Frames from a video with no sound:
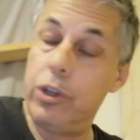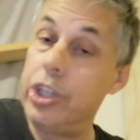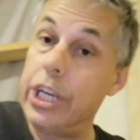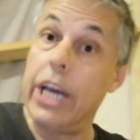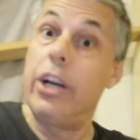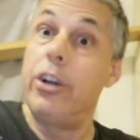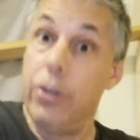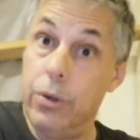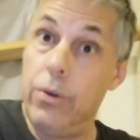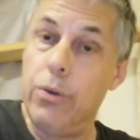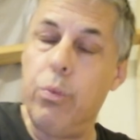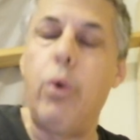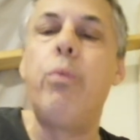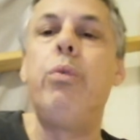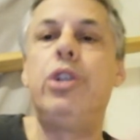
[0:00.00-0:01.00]
which you're going to lose,
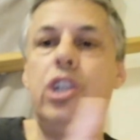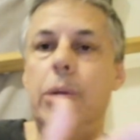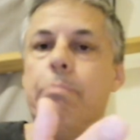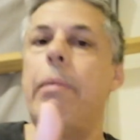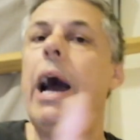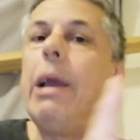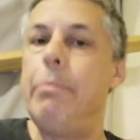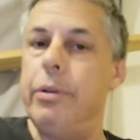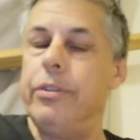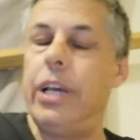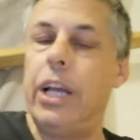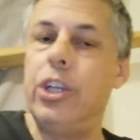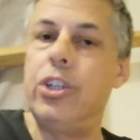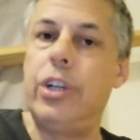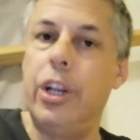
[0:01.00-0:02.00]
well, which you may
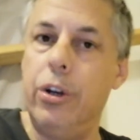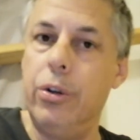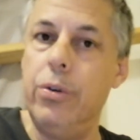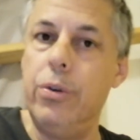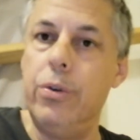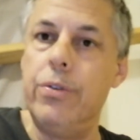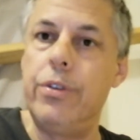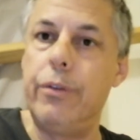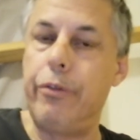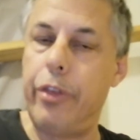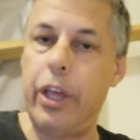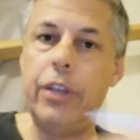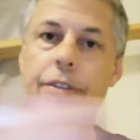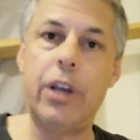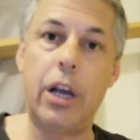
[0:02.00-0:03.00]
potentially lose if
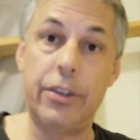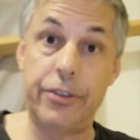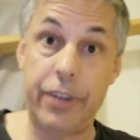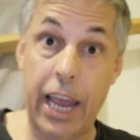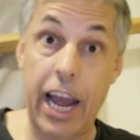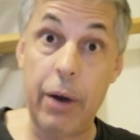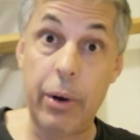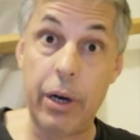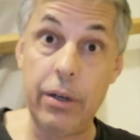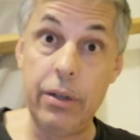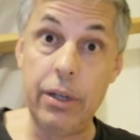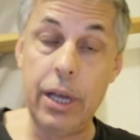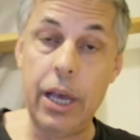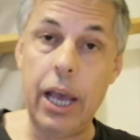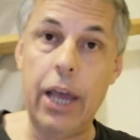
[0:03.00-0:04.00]
things go sour
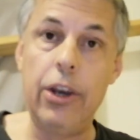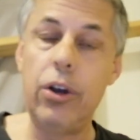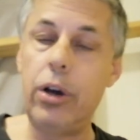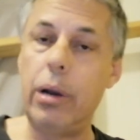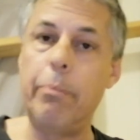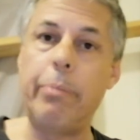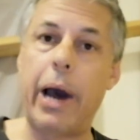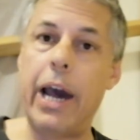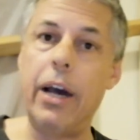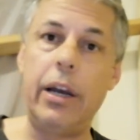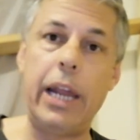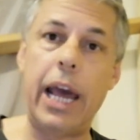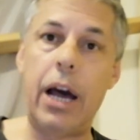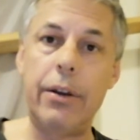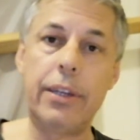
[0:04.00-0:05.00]
and you've got to bail
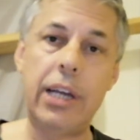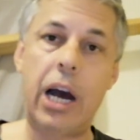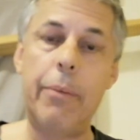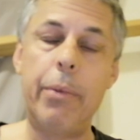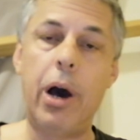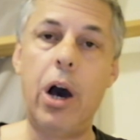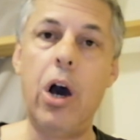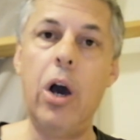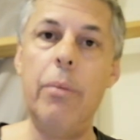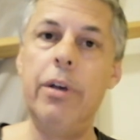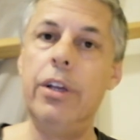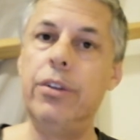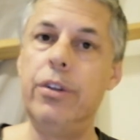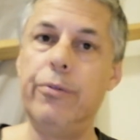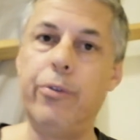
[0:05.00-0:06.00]
out, come
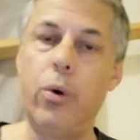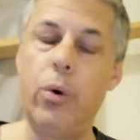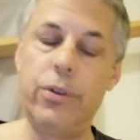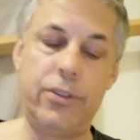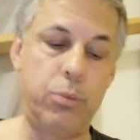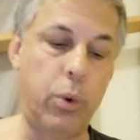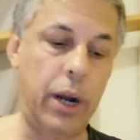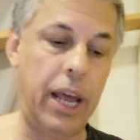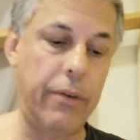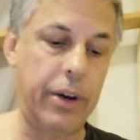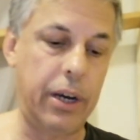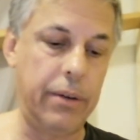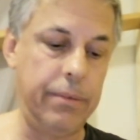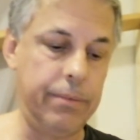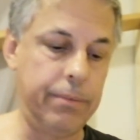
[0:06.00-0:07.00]
home, divorce,
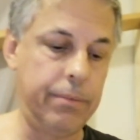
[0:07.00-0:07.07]
whatever.